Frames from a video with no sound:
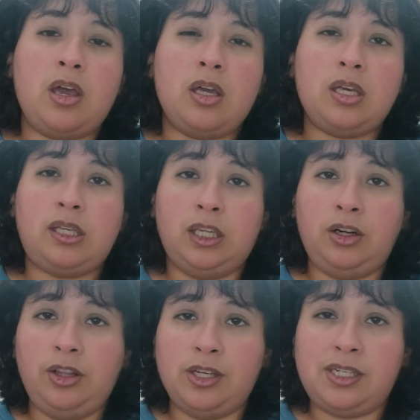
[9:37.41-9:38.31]

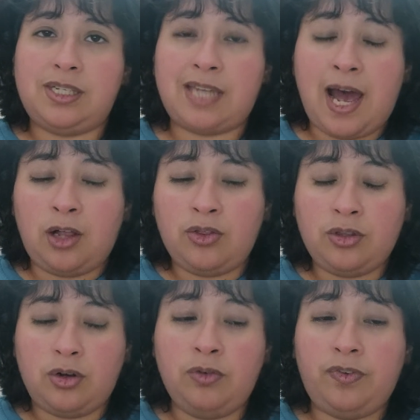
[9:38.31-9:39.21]
hear the
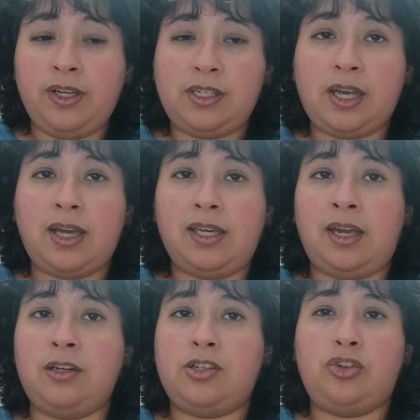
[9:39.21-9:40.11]
sound of it
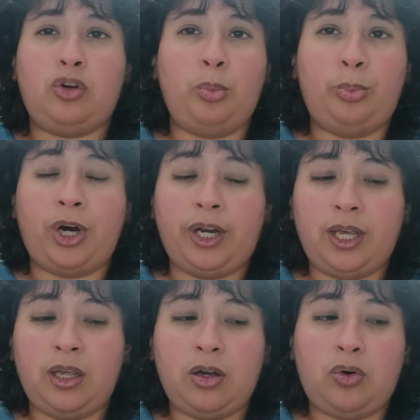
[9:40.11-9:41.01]
against your
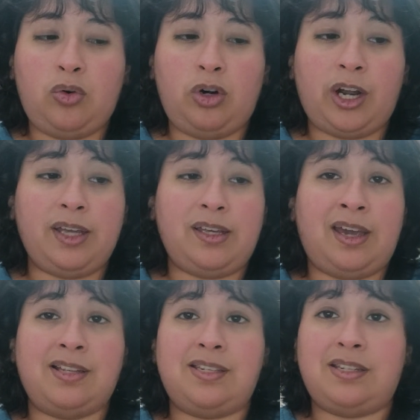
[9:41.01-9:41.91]
body or
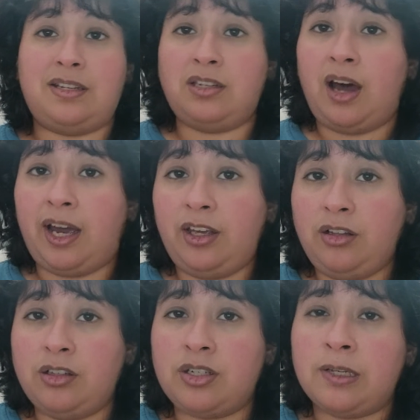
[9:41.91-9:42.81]
against the
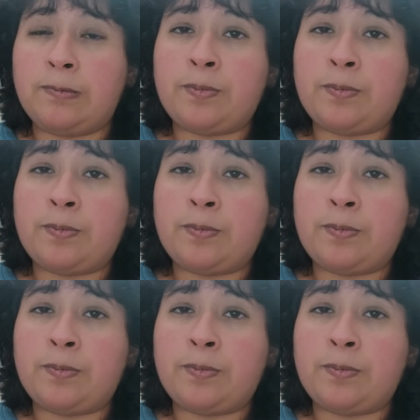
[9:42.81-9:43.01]
tiles.